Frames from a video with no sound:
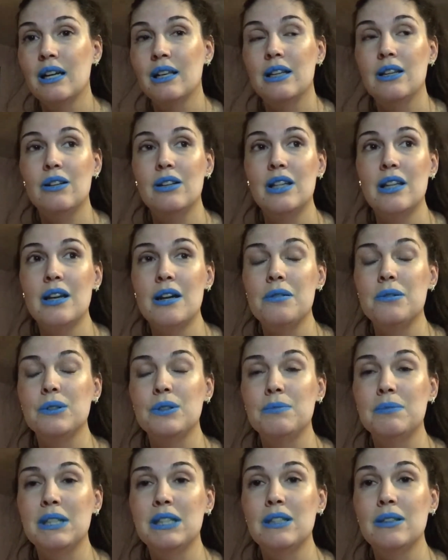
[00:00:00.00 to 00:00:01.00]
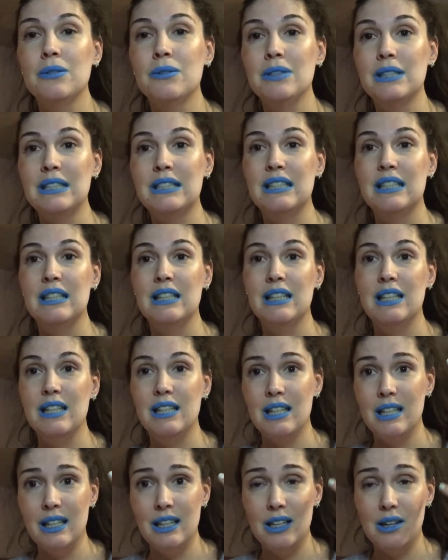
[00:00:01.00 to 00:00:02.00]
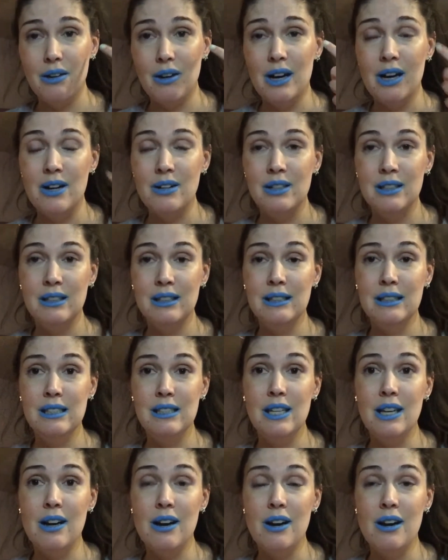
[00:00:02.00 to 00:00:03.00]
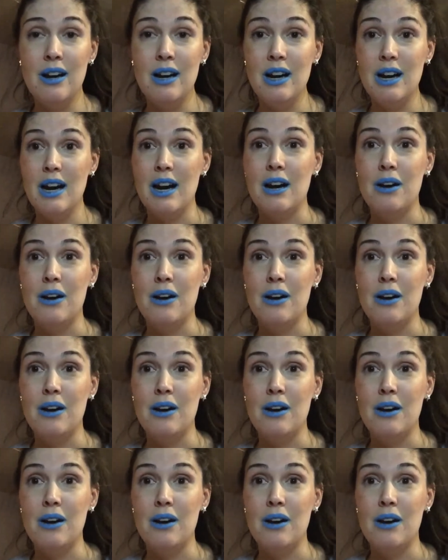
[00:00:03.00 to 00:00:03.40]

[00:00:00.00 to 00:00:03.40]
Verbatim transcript: The only thing I was missing was the crown and the tiara.